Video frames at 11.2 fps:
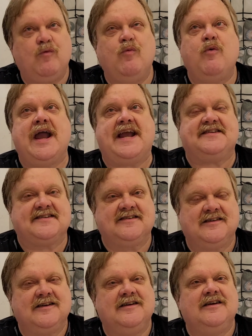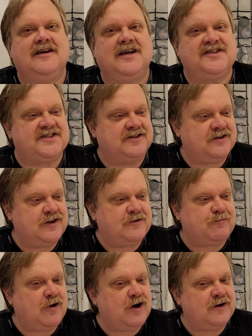wait. It's another
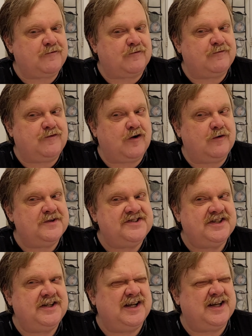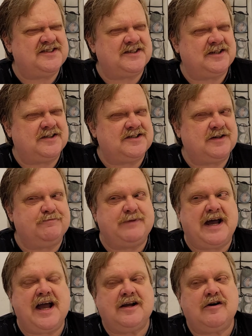product from Pharmacy. It's a
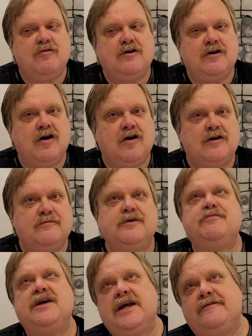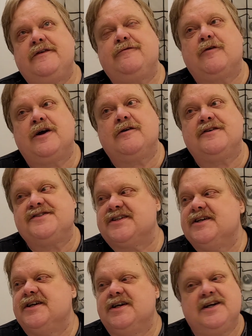tobacco, cardamom, heavy fragrance.
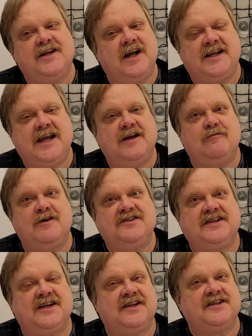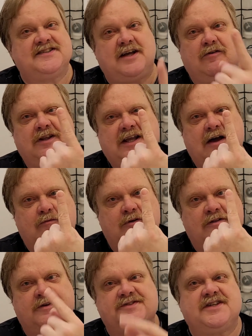And I can't wait to get it because I only got one
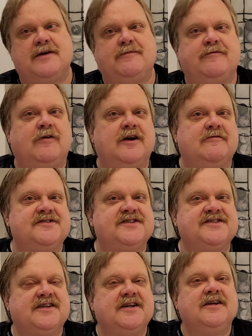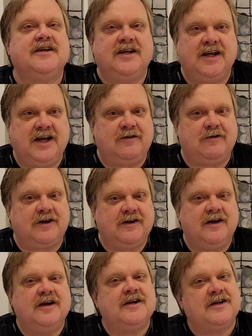of those type of fragrances. Anyway,
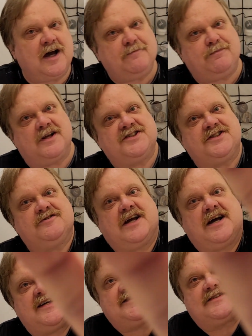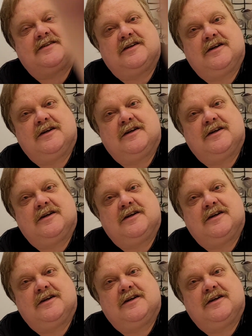God bless you guys.